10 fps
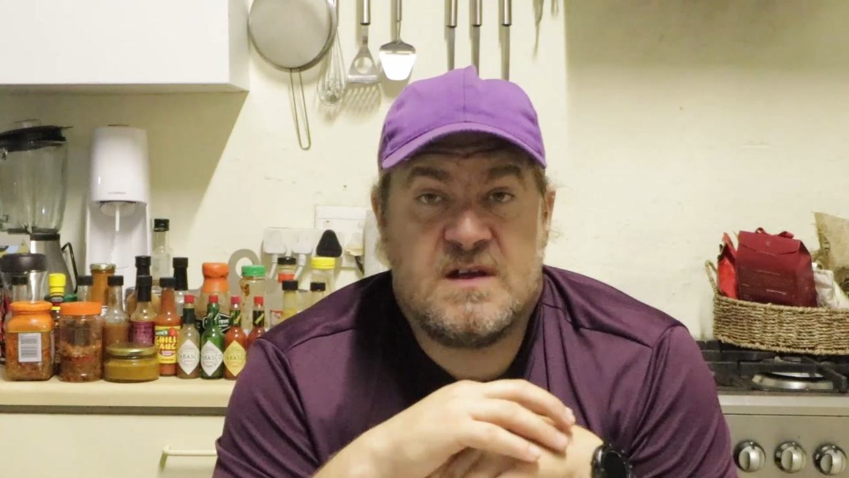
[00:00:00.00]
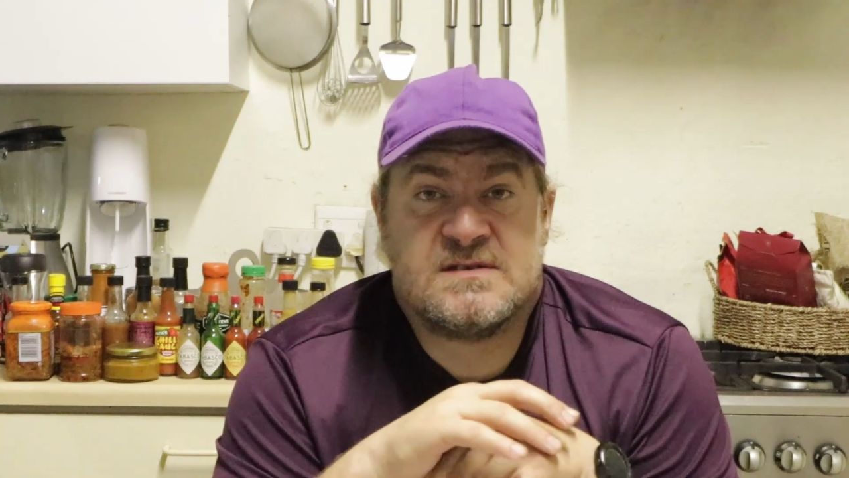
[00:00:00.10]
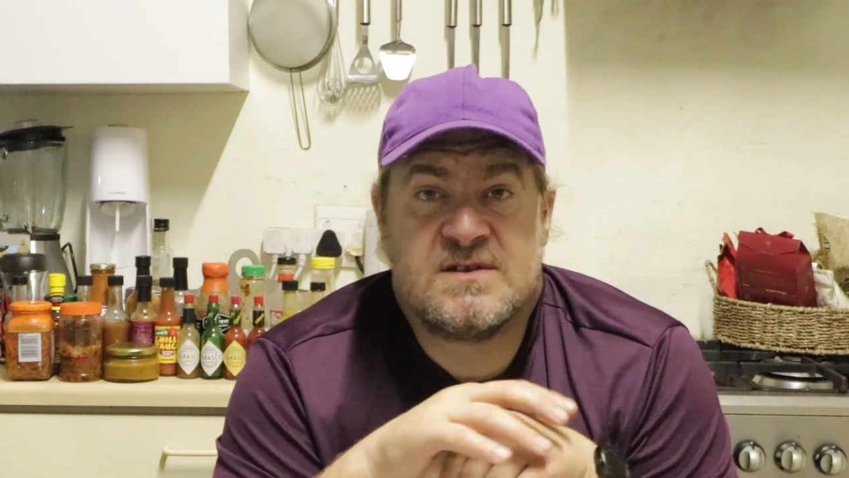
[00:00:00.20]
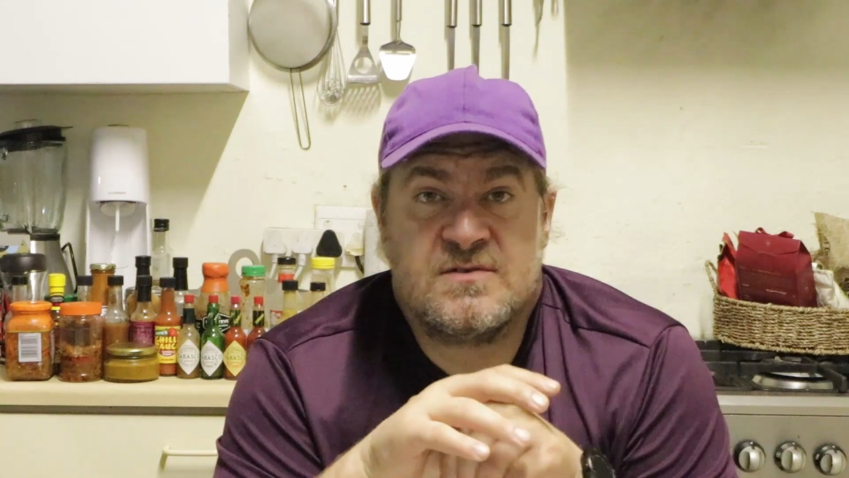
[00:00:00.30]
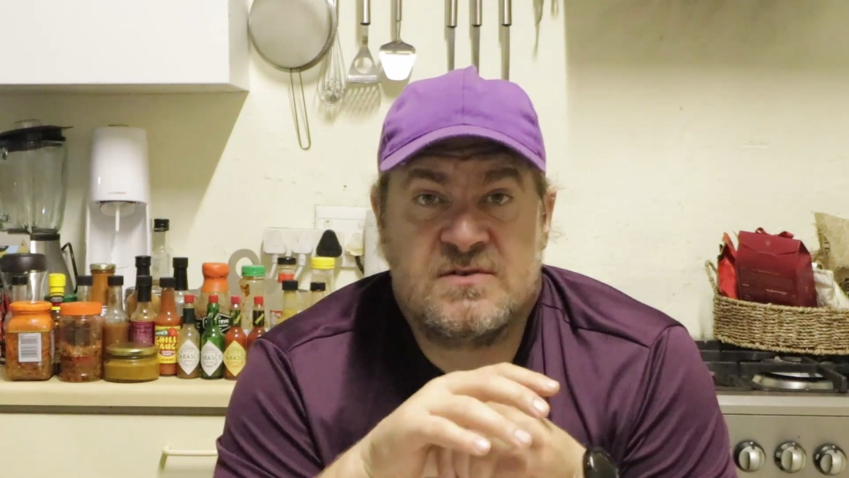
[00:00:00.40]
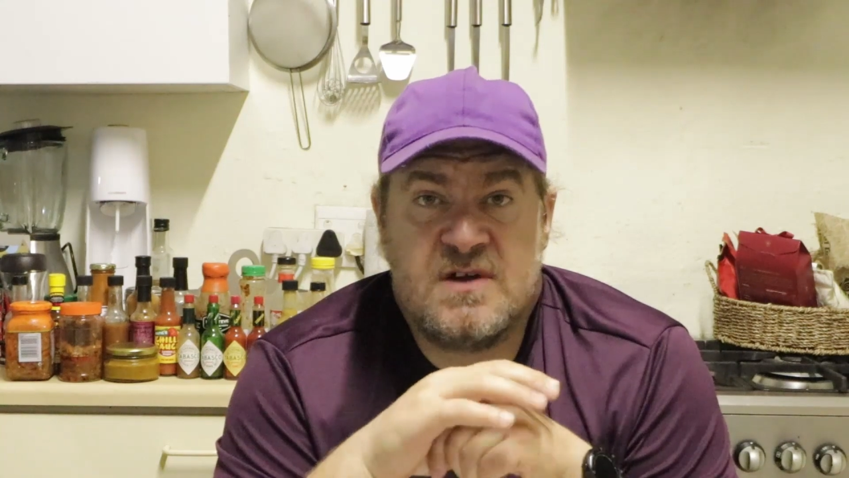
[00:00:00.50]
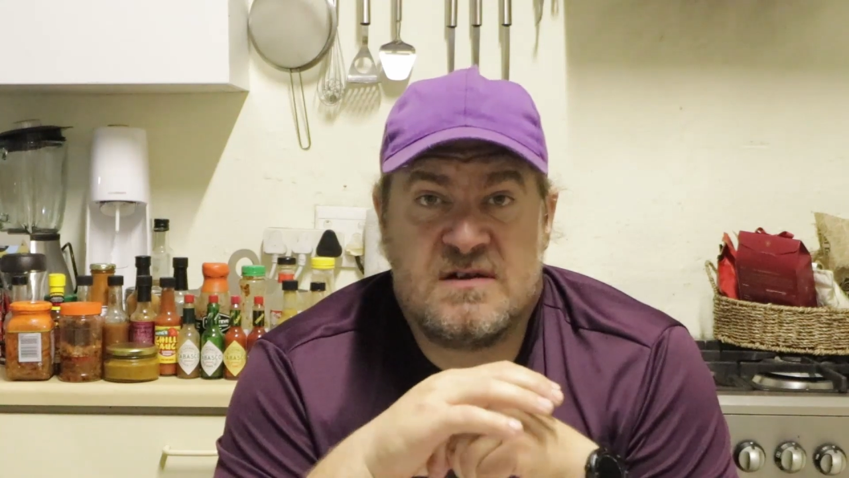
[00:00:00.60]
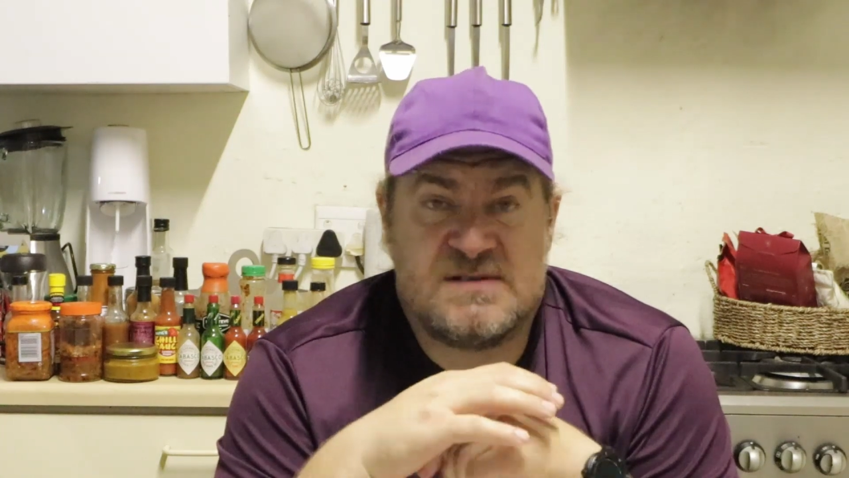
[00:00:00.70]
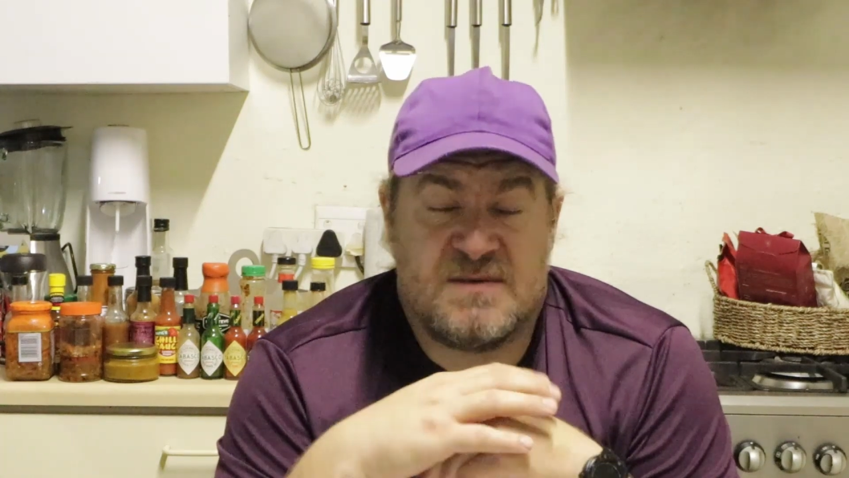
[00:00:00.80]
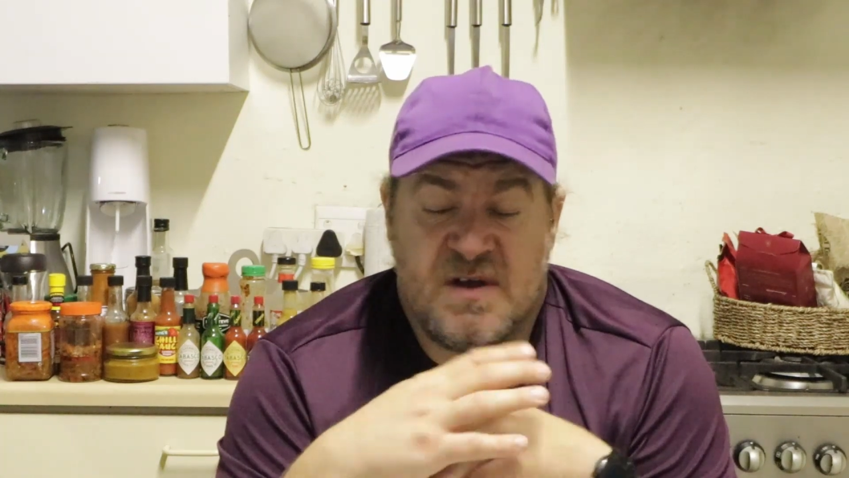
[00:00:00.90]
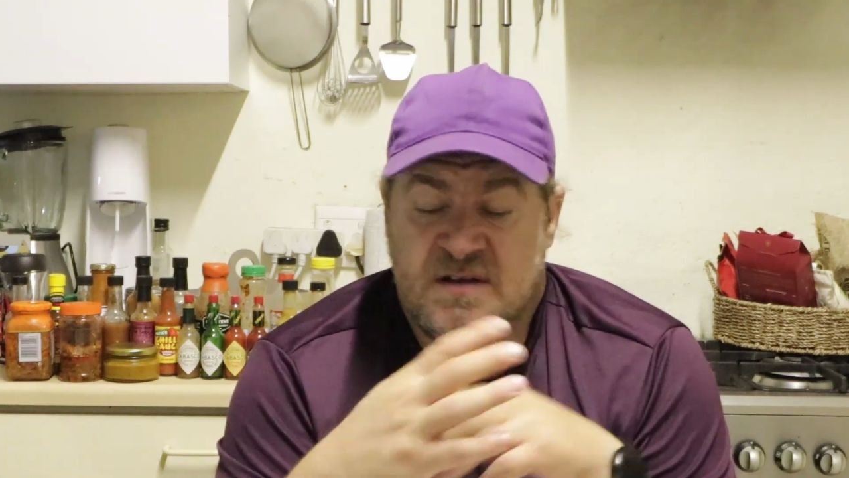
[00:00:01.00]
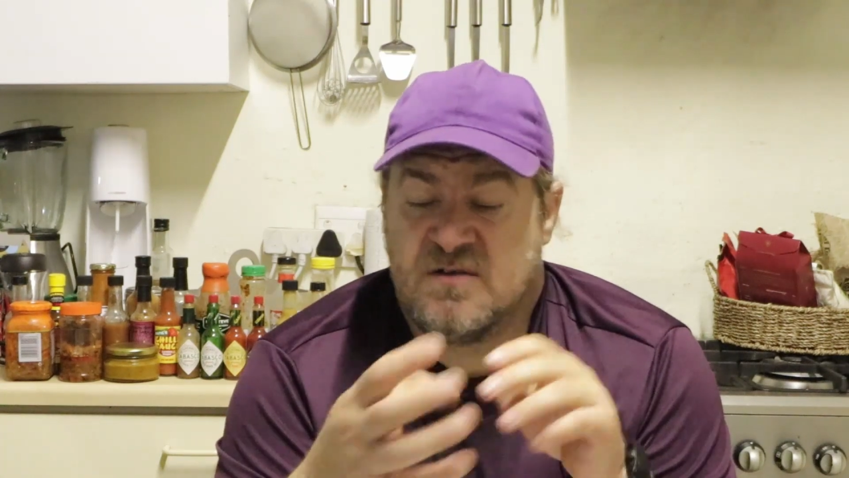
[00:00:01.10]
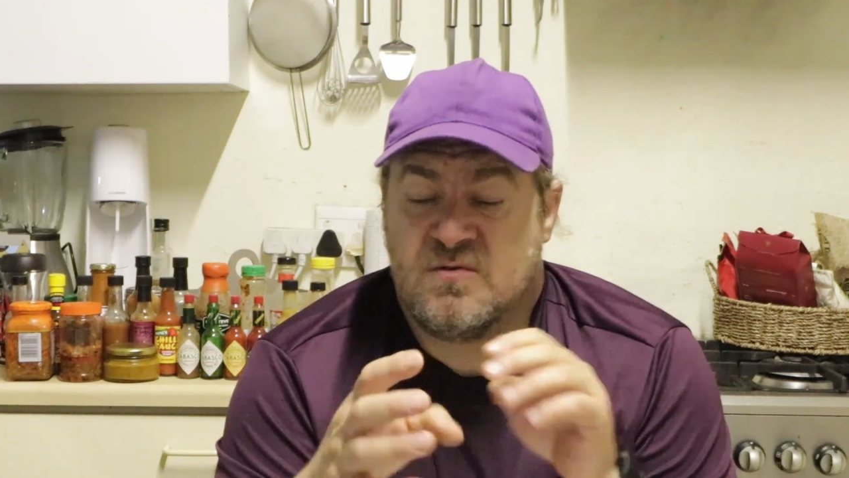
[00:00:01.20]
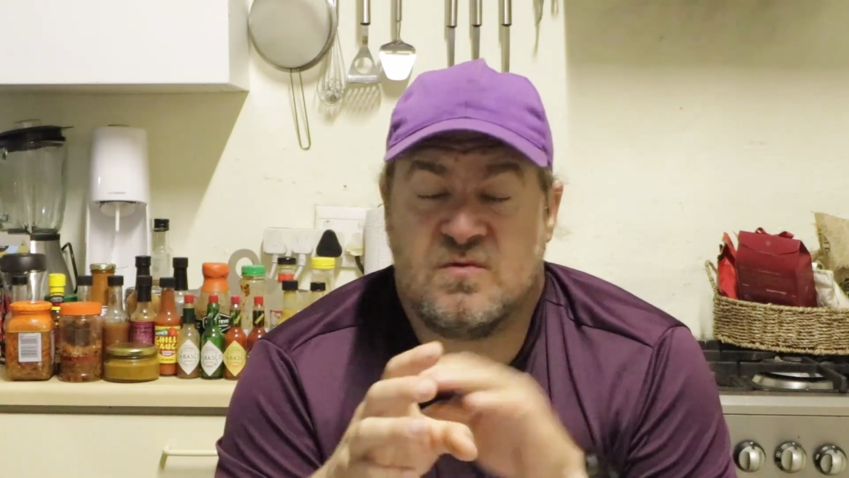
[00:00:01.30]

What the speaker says: So who knows, I might go